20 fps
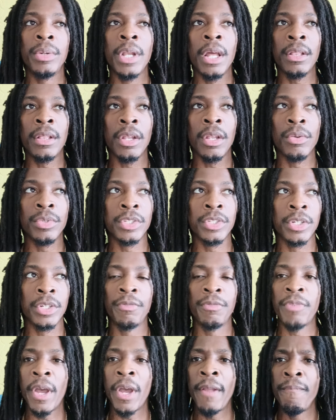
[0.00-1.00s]
And I thought that was a
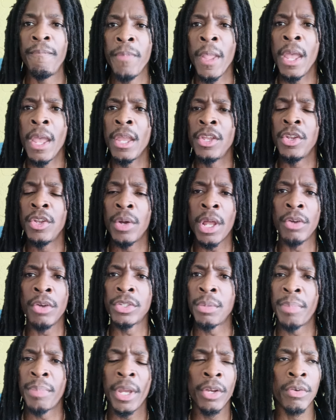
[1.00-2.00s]
good fight, you know. That was
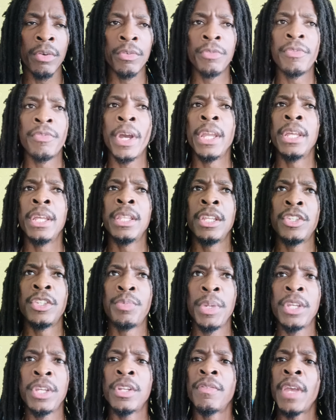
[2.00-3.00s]
a banger of a fight. And then
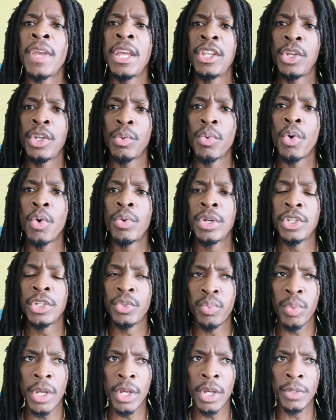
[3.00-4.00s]
speaking of Andy Hiroka
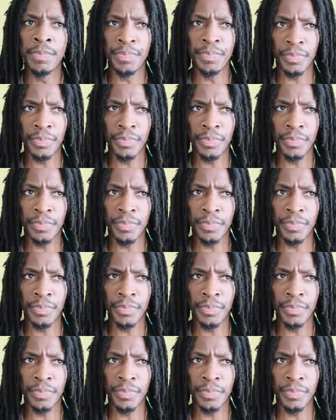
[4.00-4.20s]
as well,